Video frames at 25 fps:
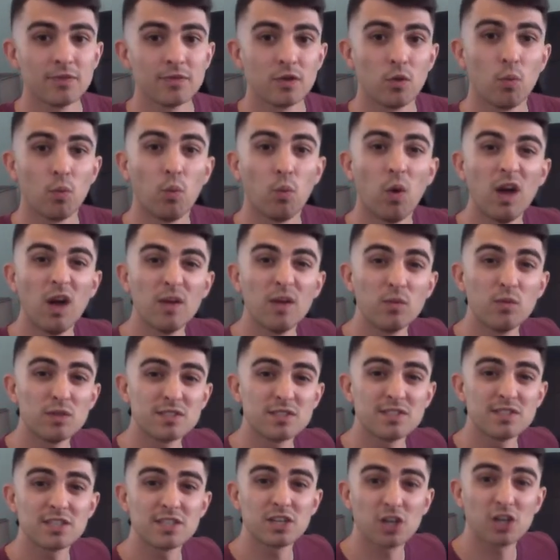What was
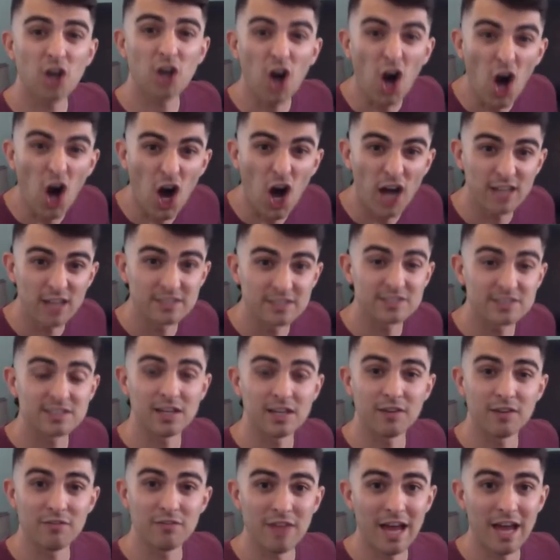the cause
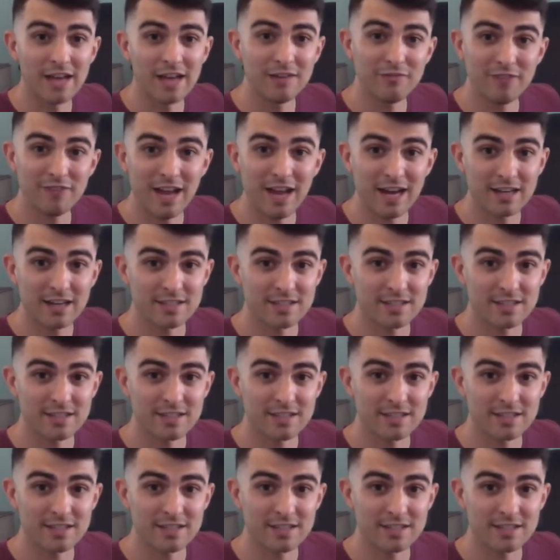of that effect?